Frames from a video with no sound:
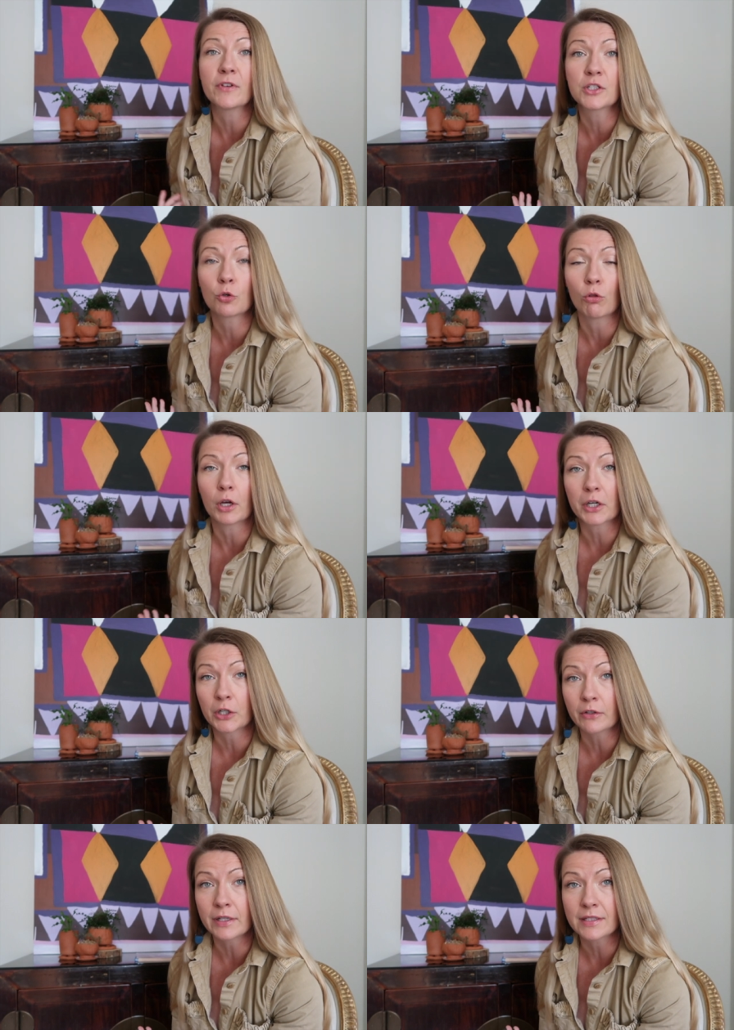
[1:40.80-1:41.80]
physical
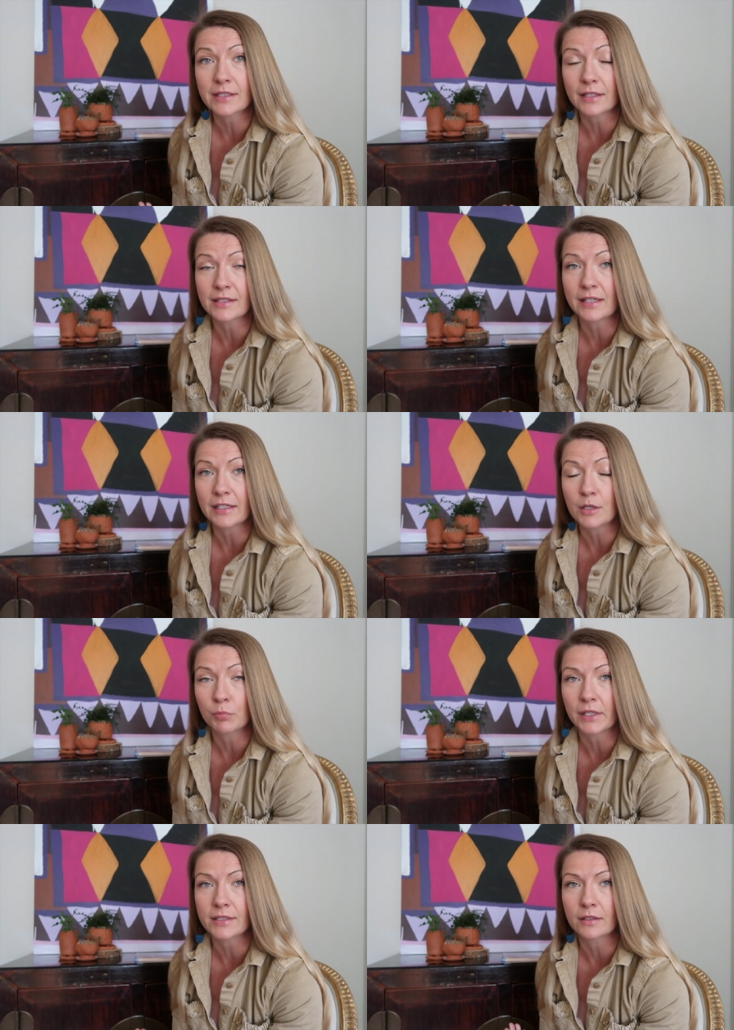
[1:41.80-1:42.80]
occurrence that's taking
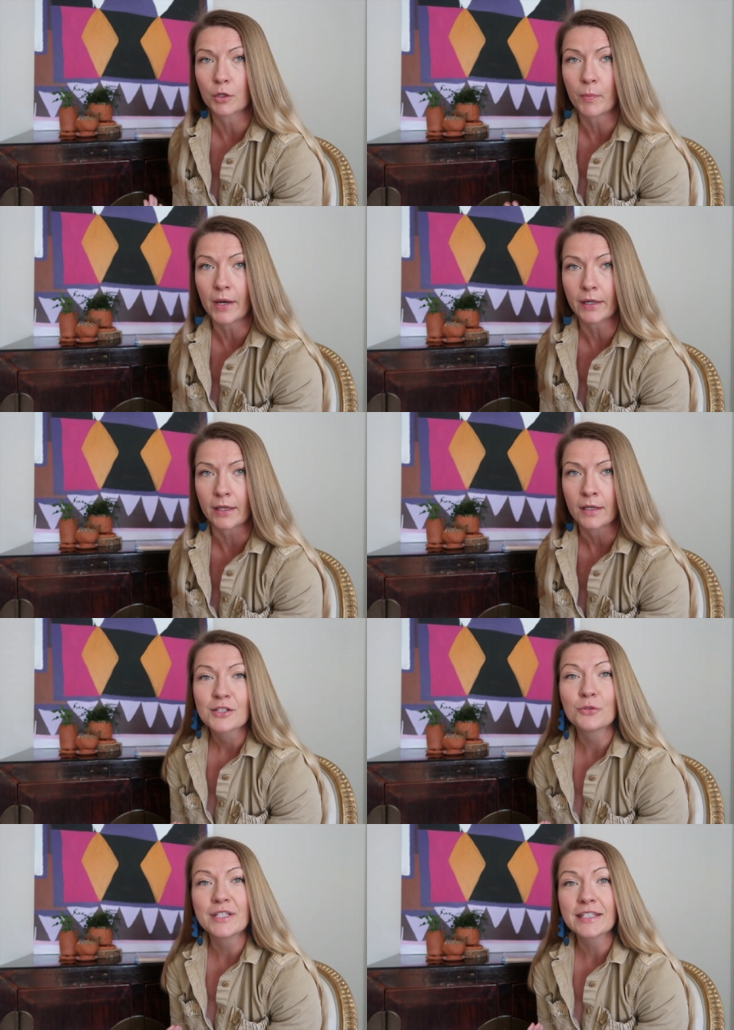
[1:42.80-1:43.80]
place in their body.
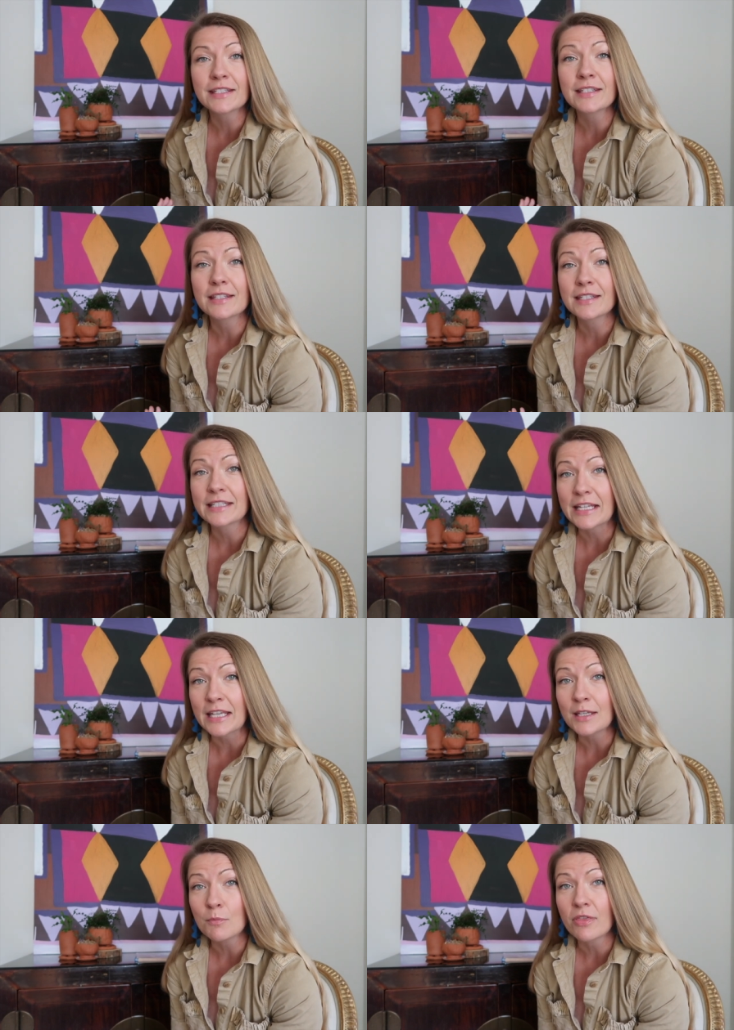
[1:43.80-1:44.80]
So this is the
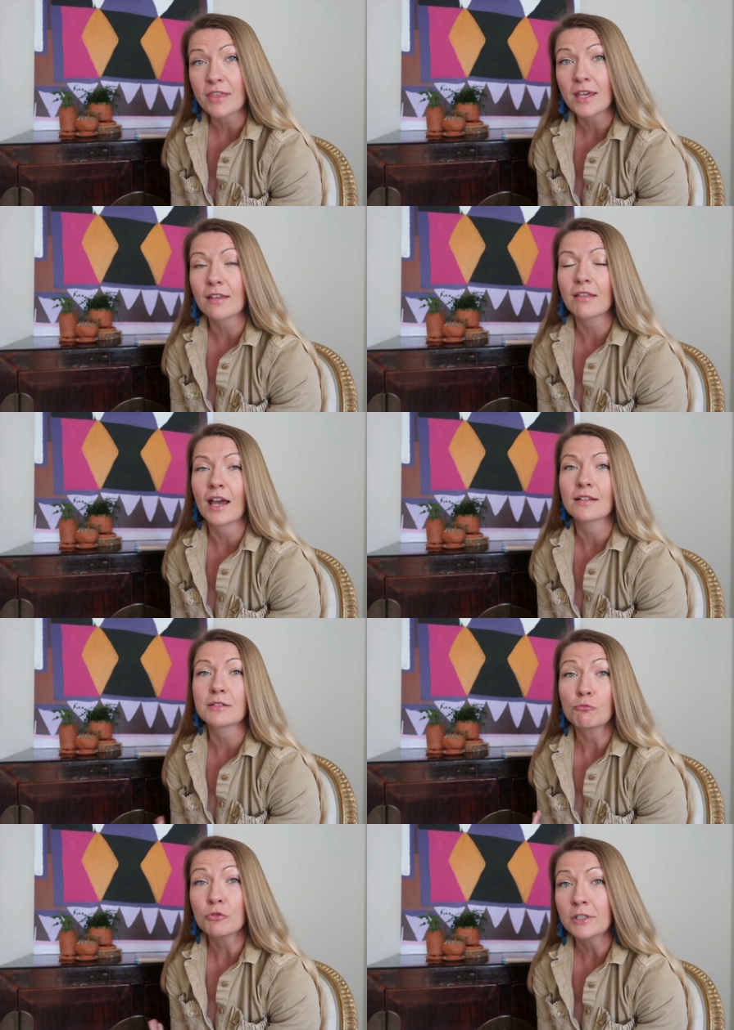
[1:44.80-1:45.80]
same thing
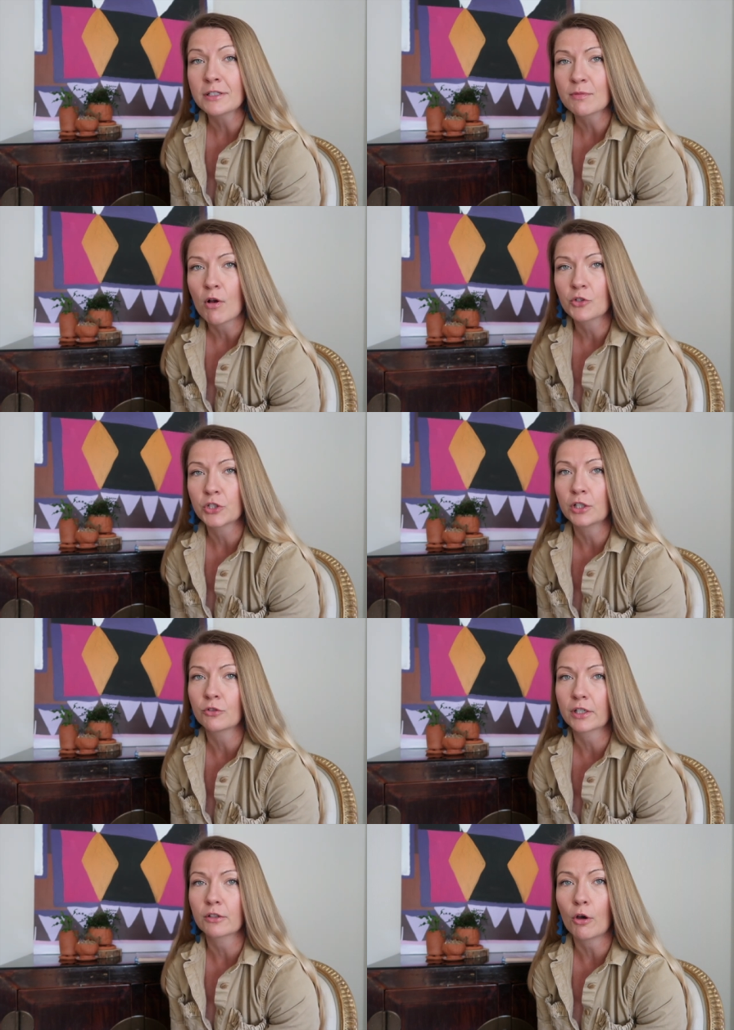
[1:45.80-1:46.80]
that really small
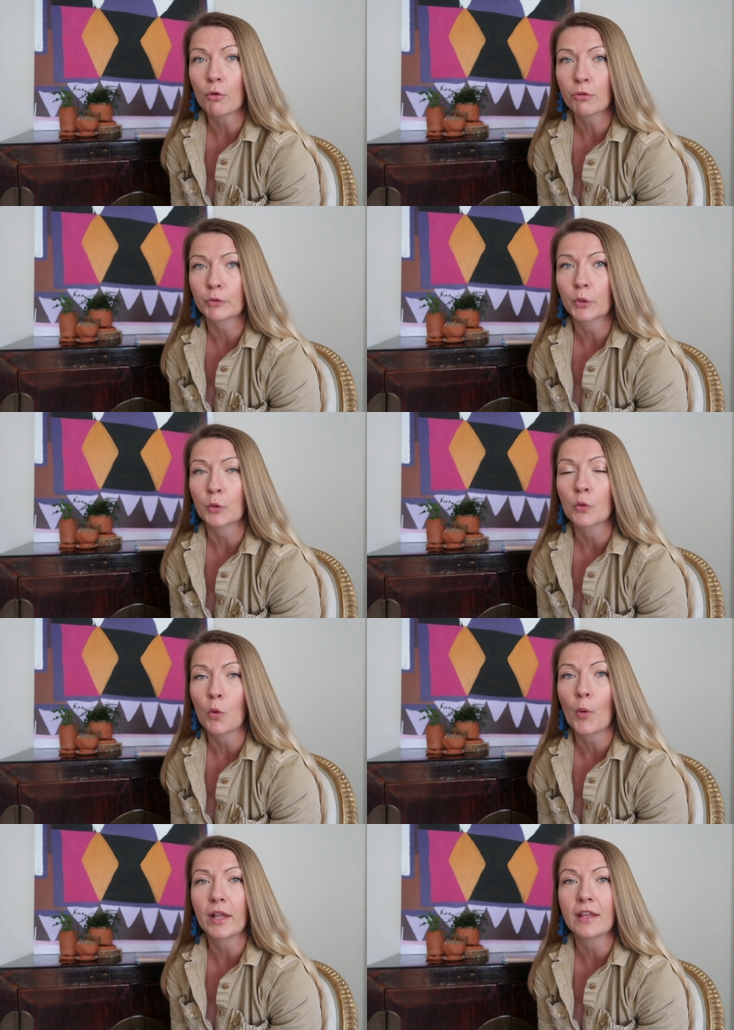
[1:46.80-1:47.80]
children go through
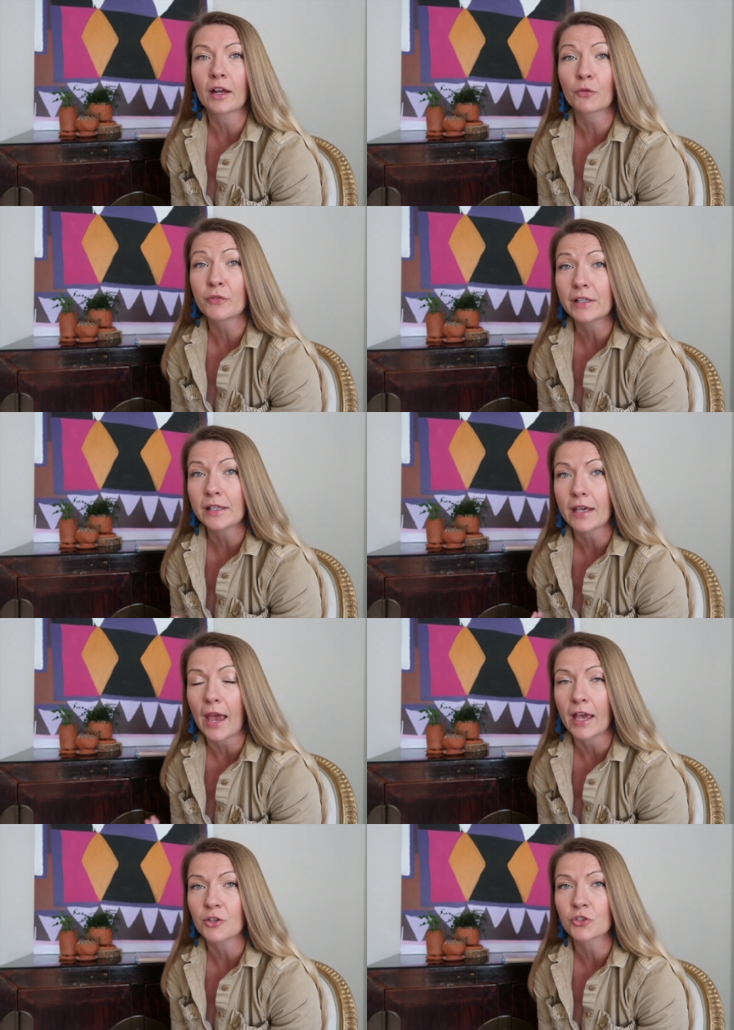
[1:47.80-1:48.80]
when they are feeling
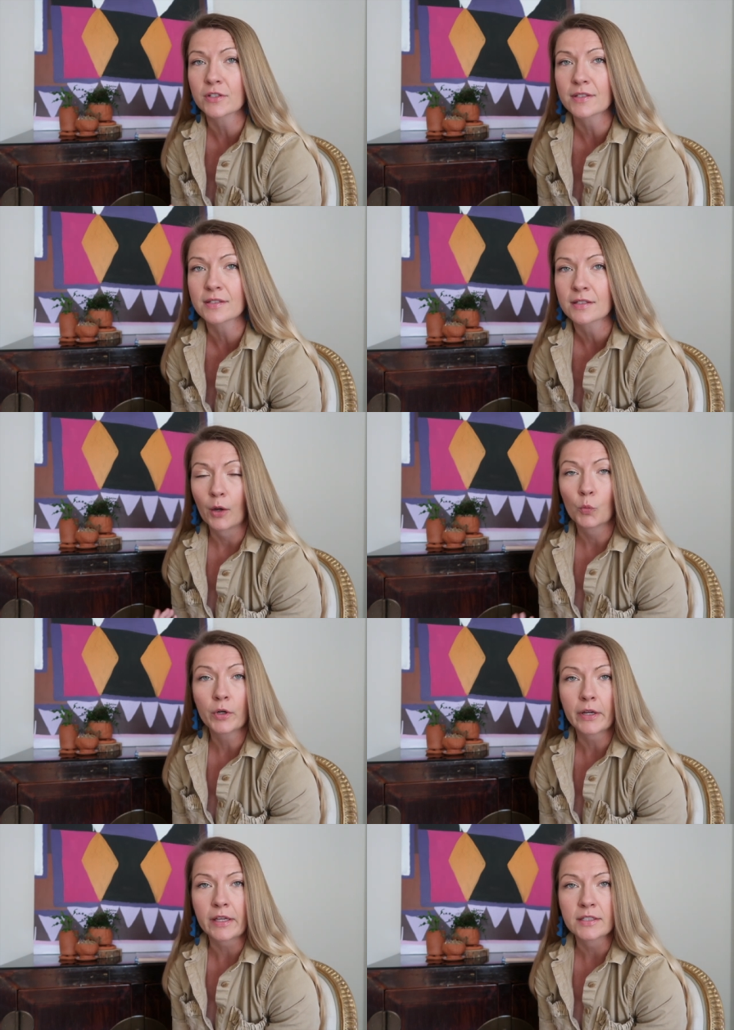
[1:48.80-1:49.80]
anxious and
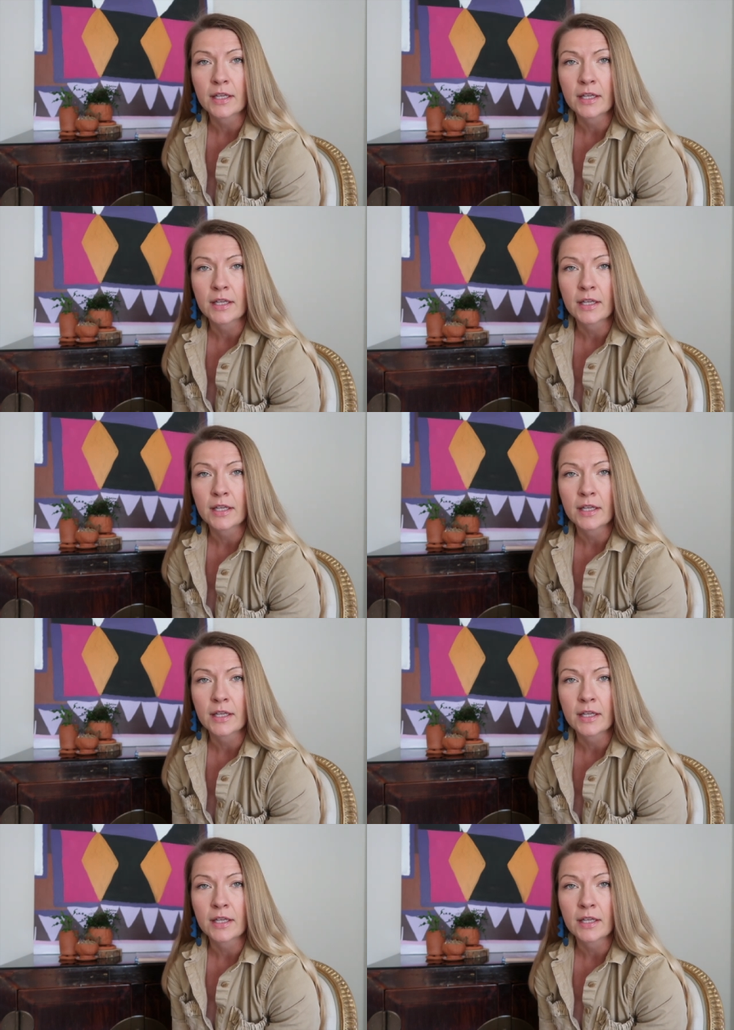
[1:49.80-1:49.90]
worried.